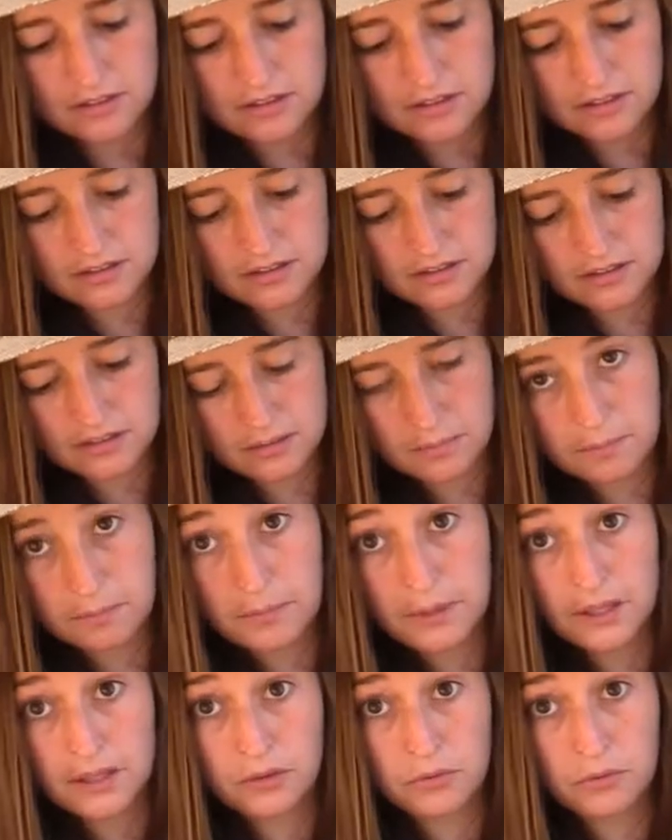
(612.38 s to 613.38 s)
this is a
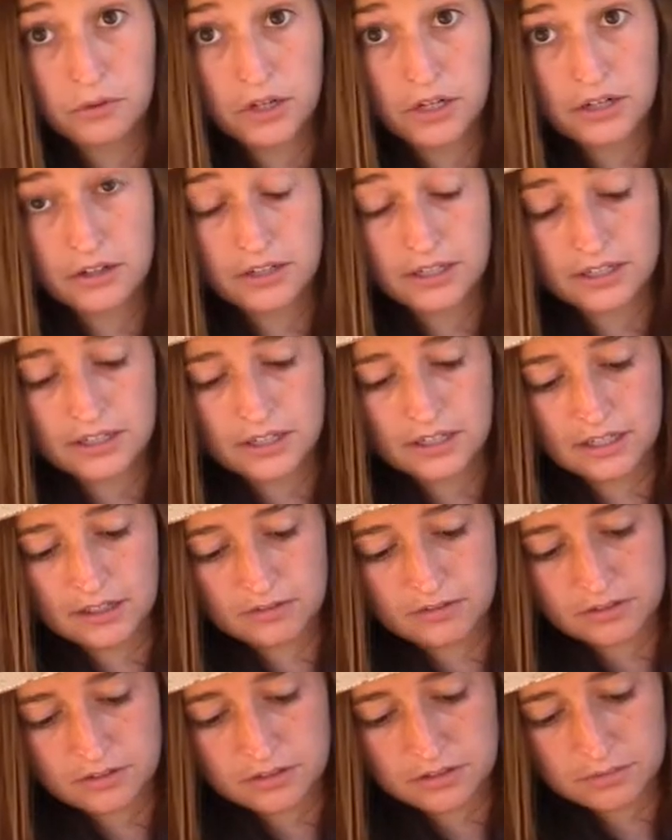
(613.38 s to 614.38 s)
big watering can
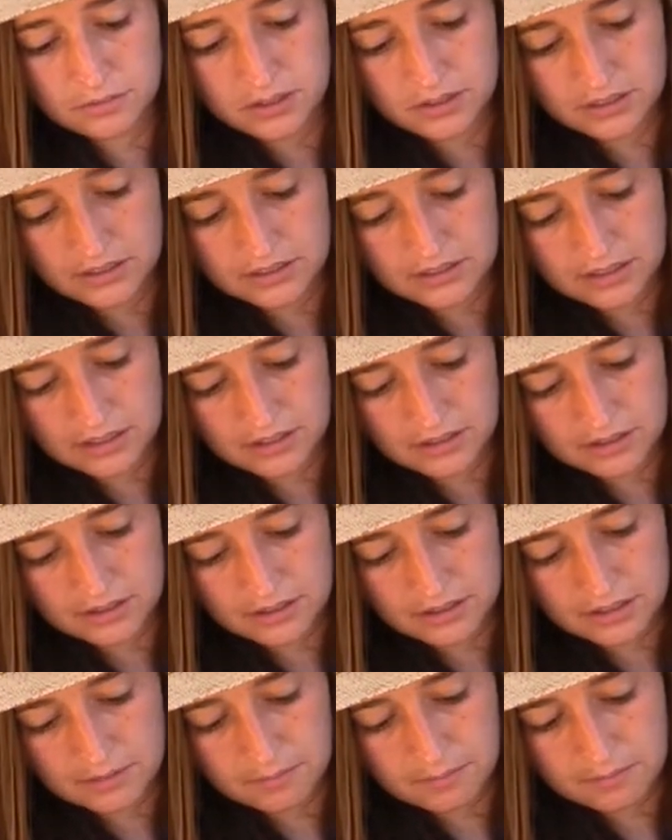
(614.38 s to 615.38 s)
for a small container.
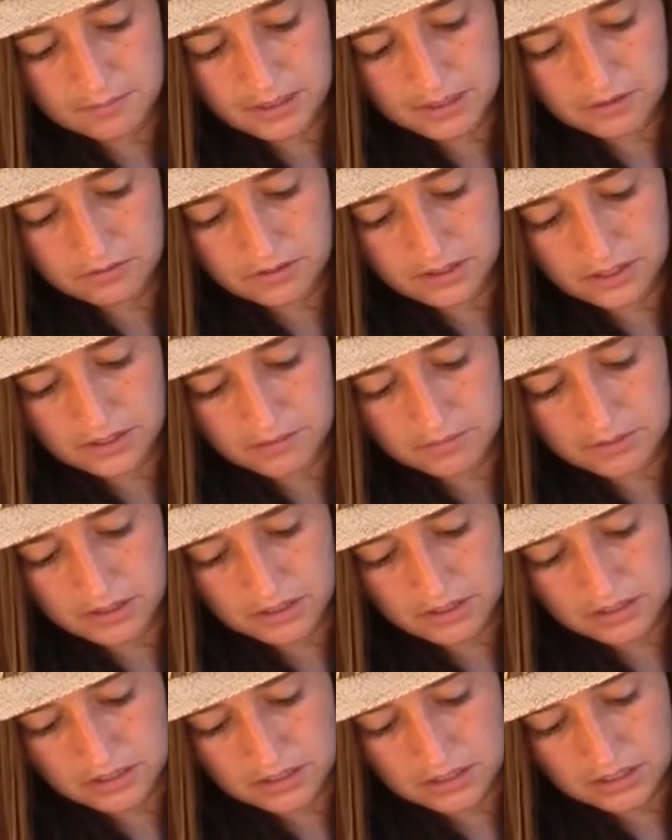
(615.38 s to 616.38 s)
I might
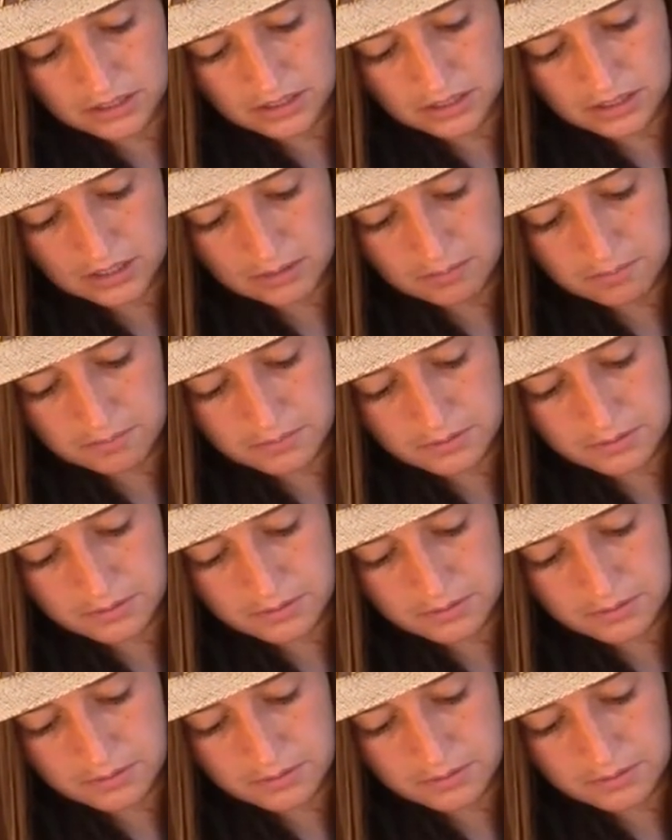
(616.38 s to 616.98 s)
recommend a cup.